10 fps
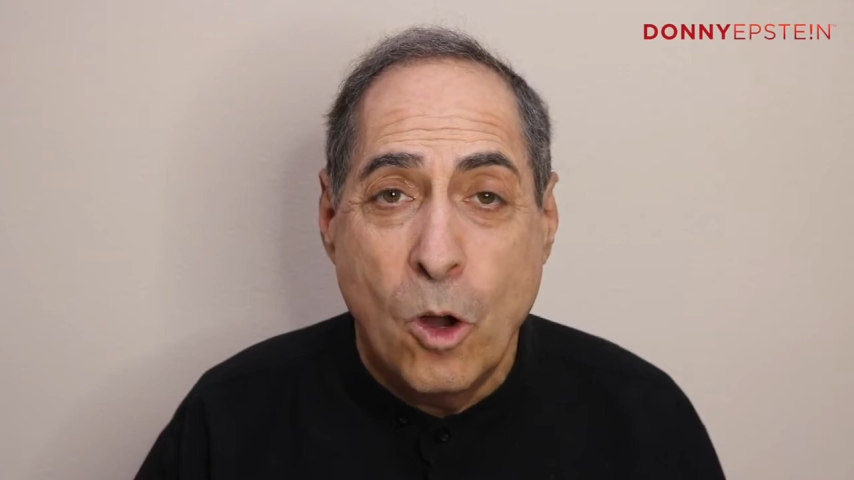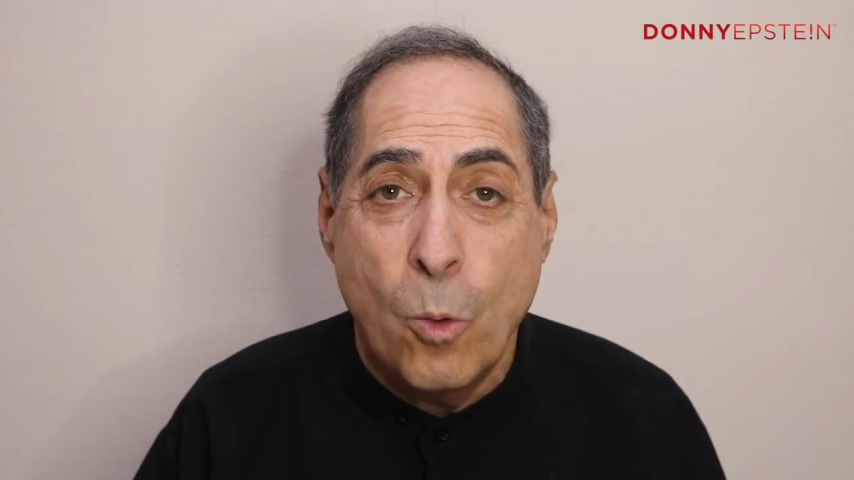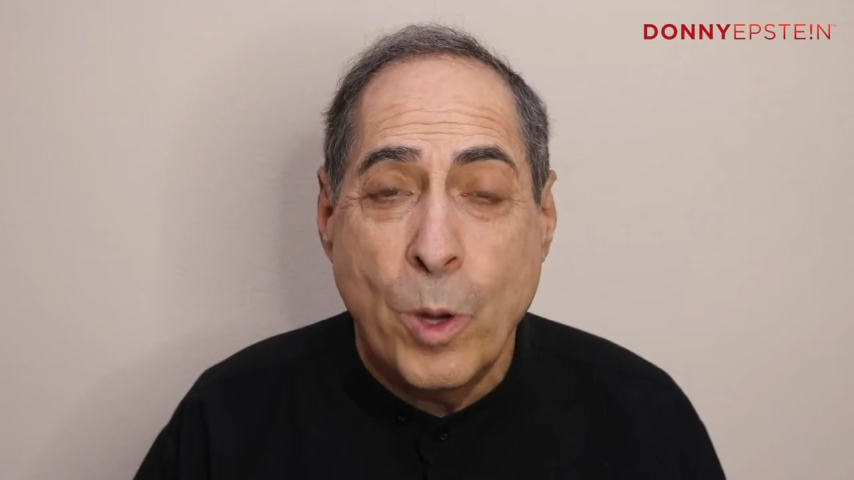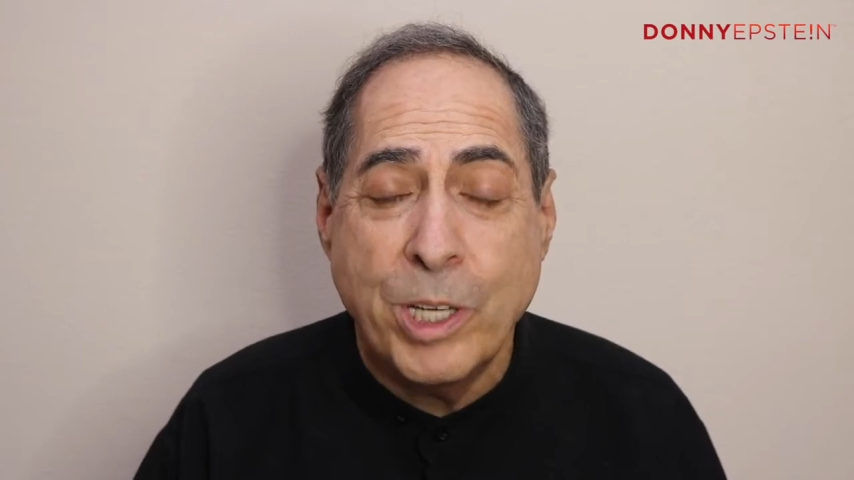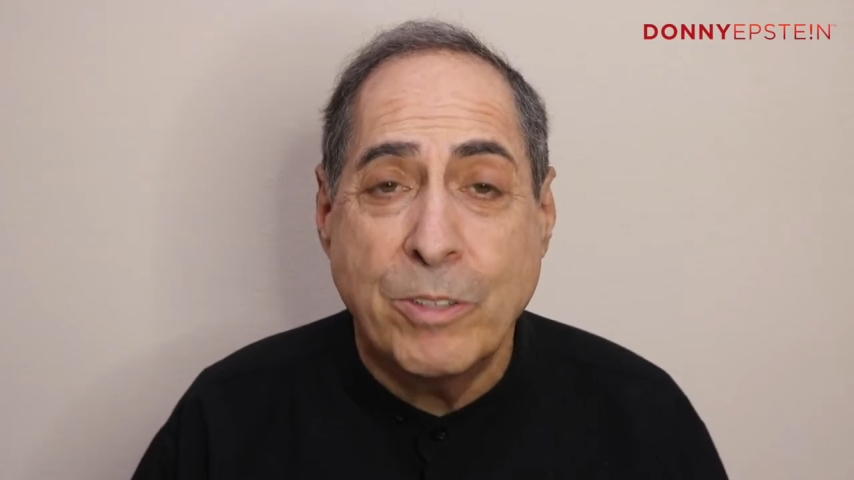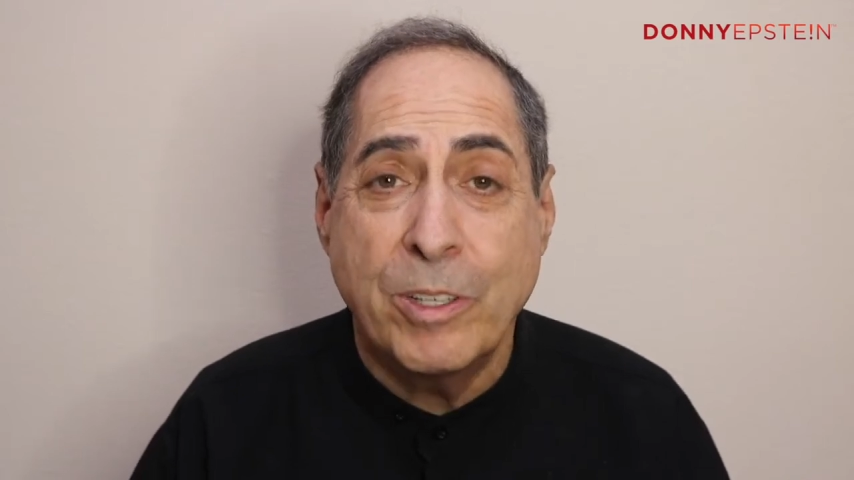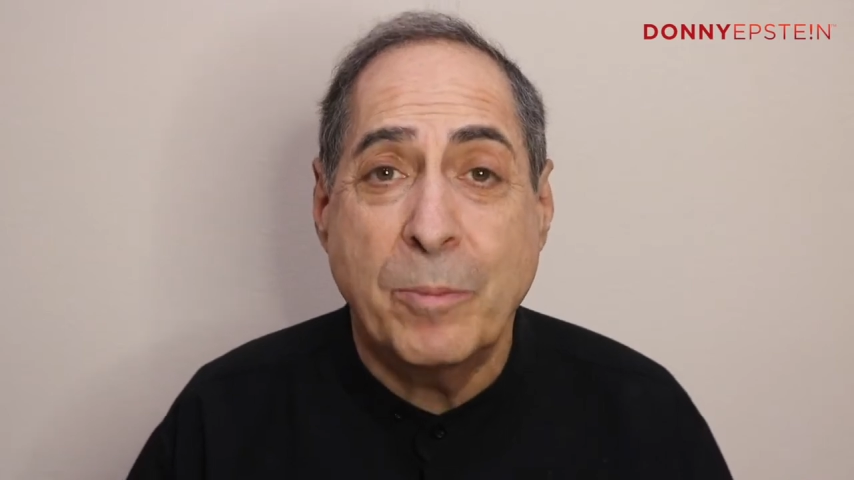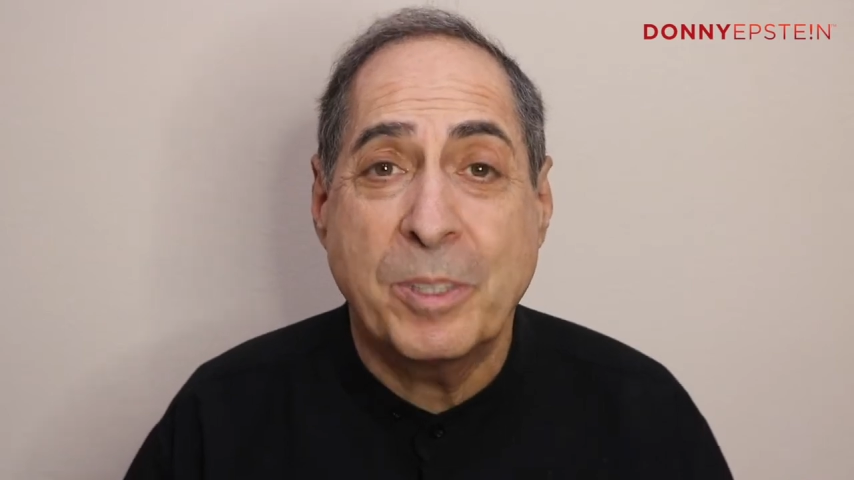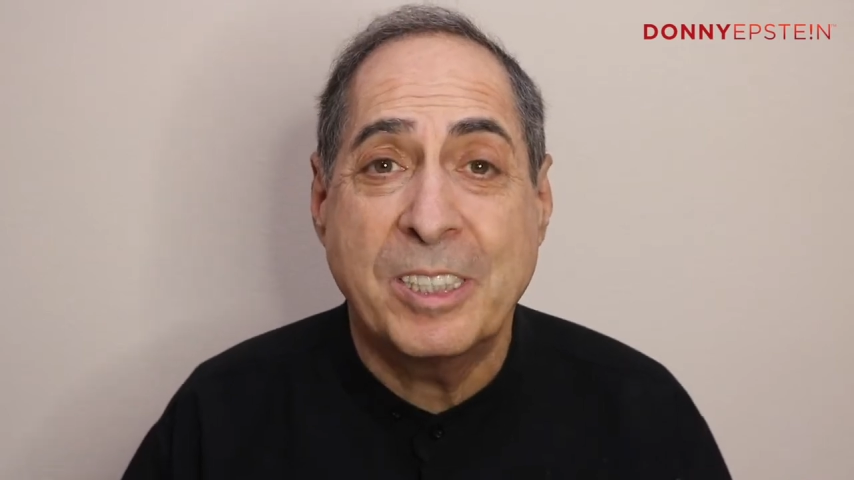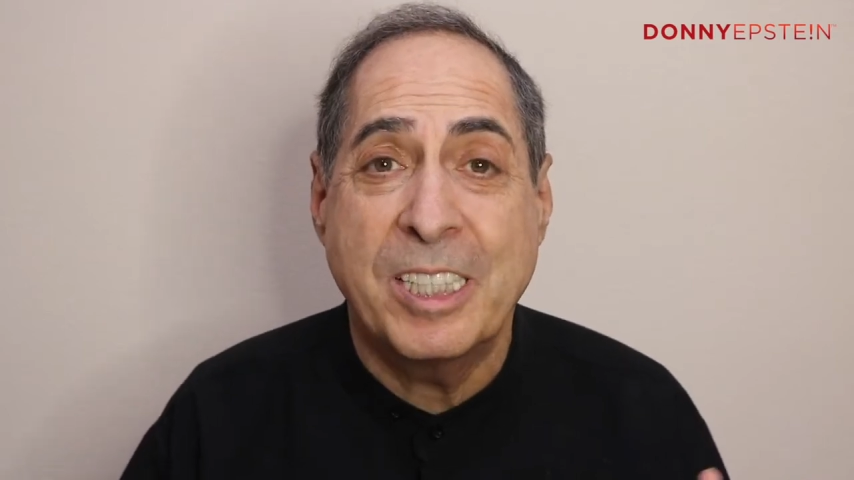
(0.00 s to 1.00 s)
What do we really
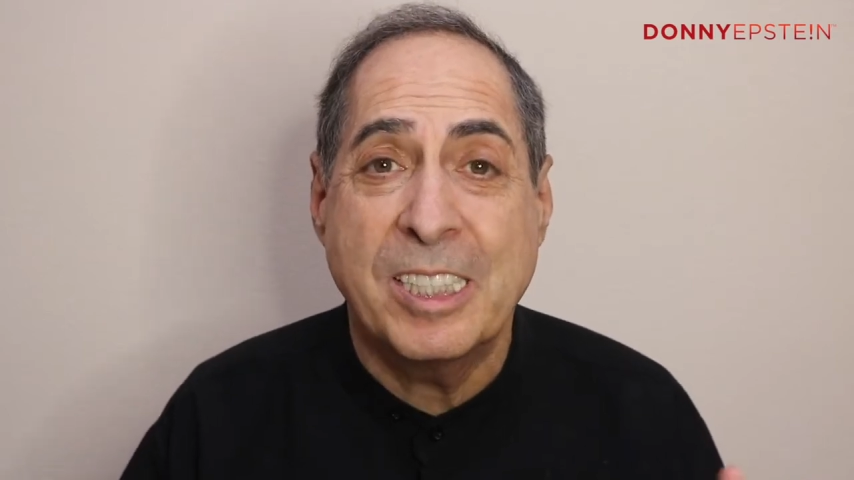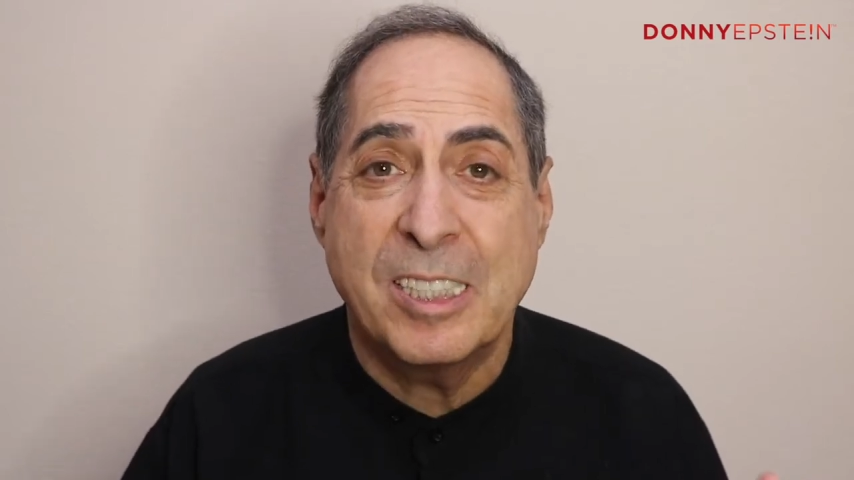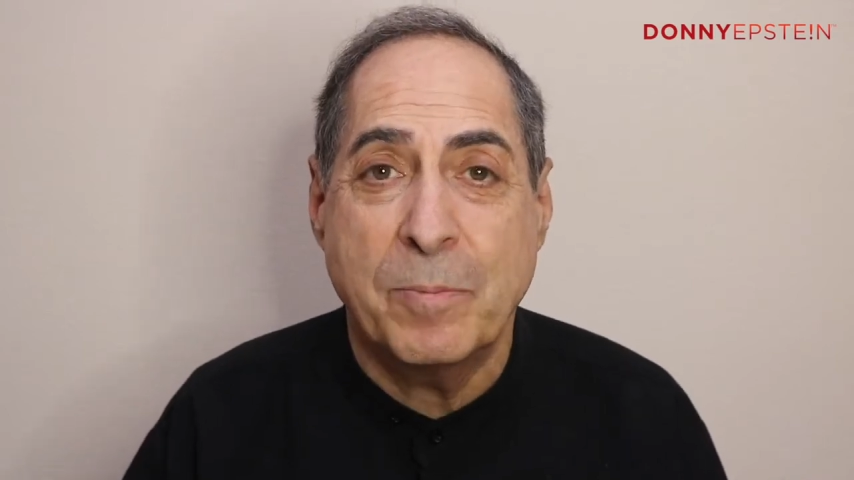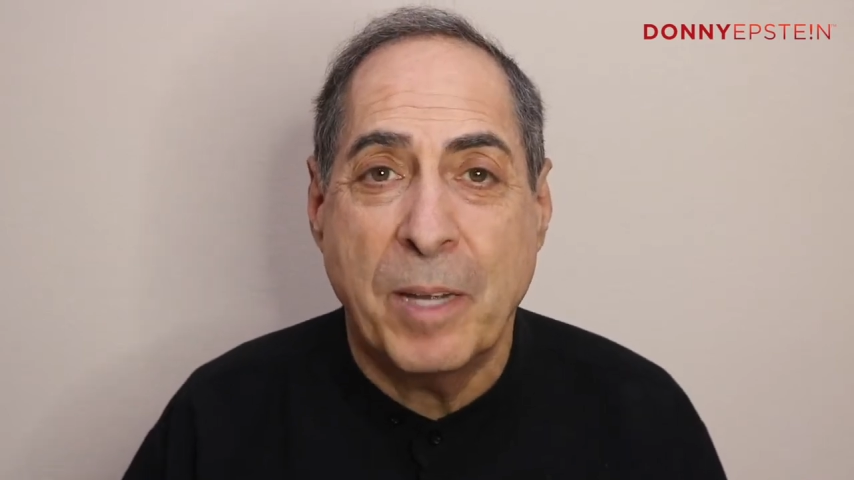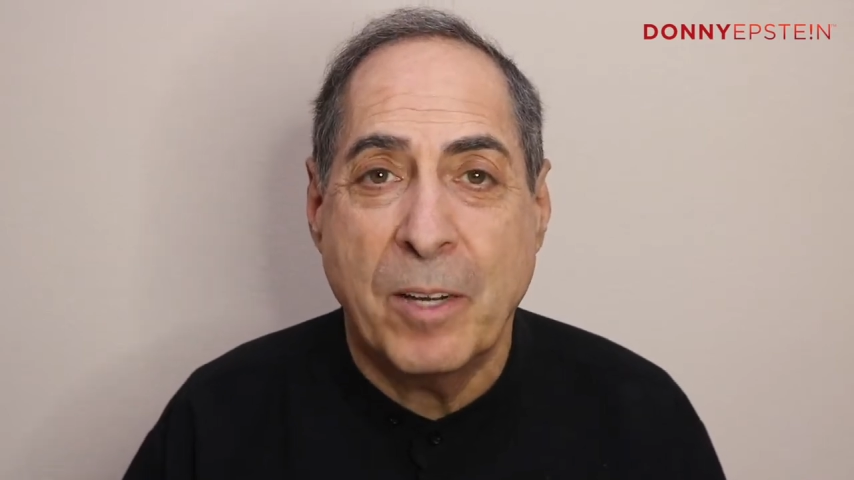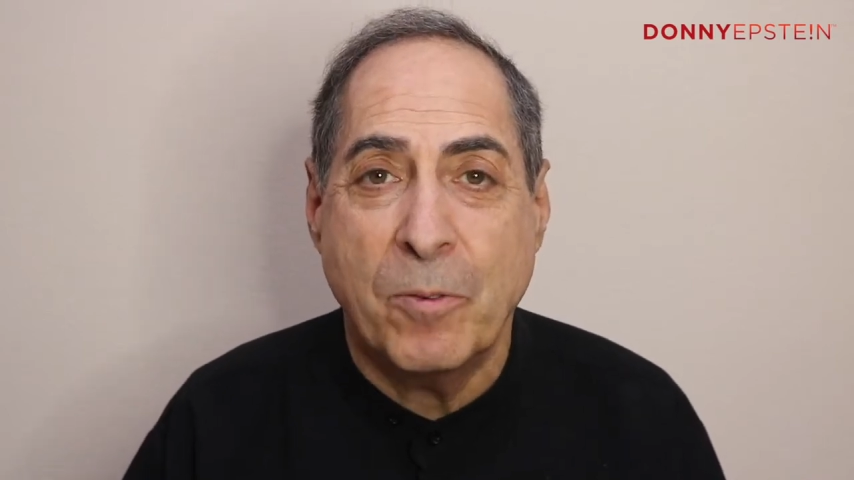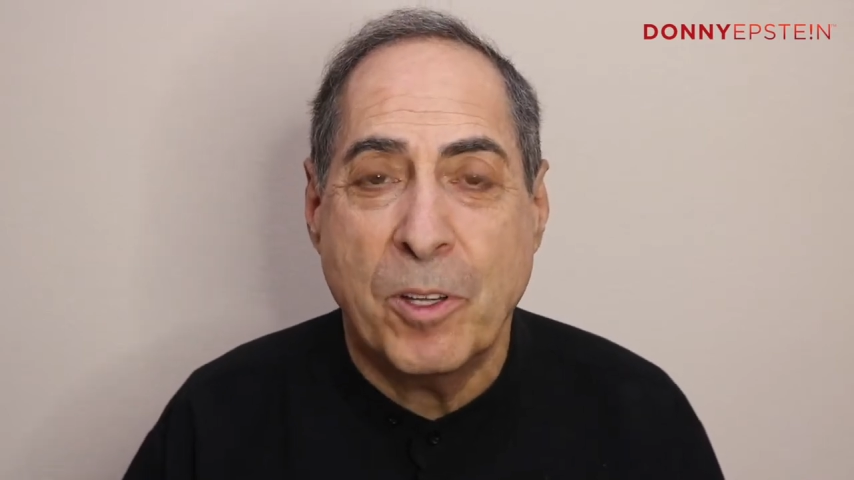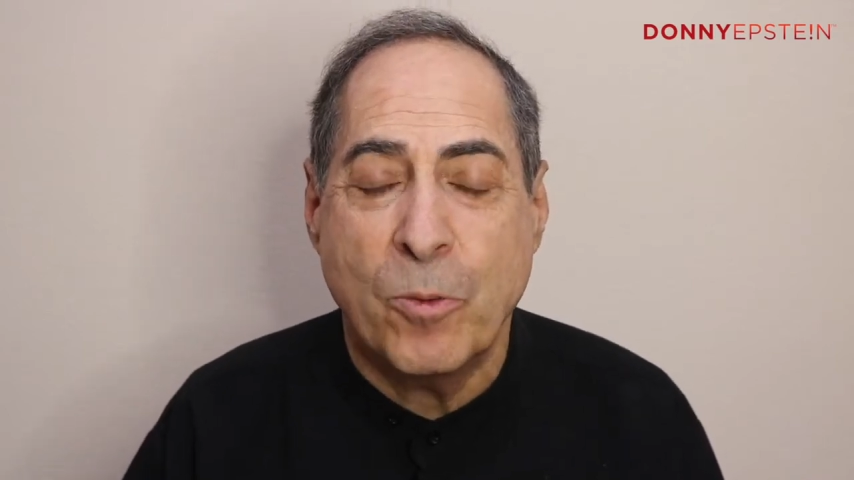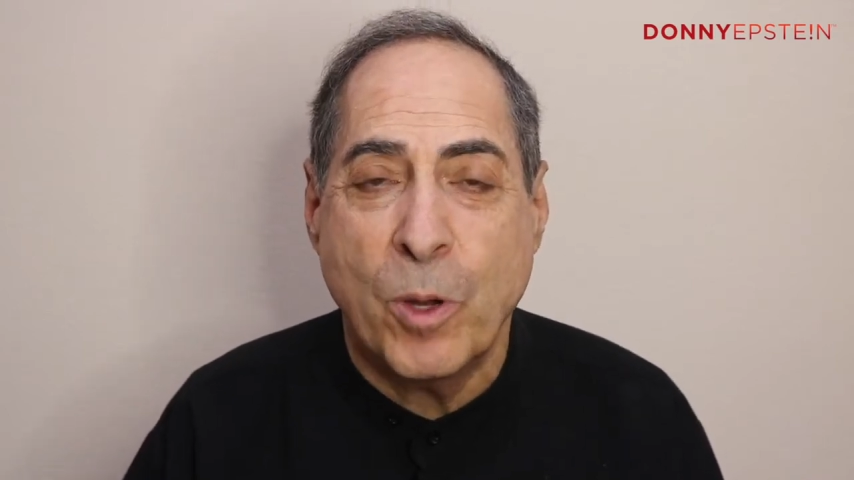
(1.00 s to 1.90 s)
participate with?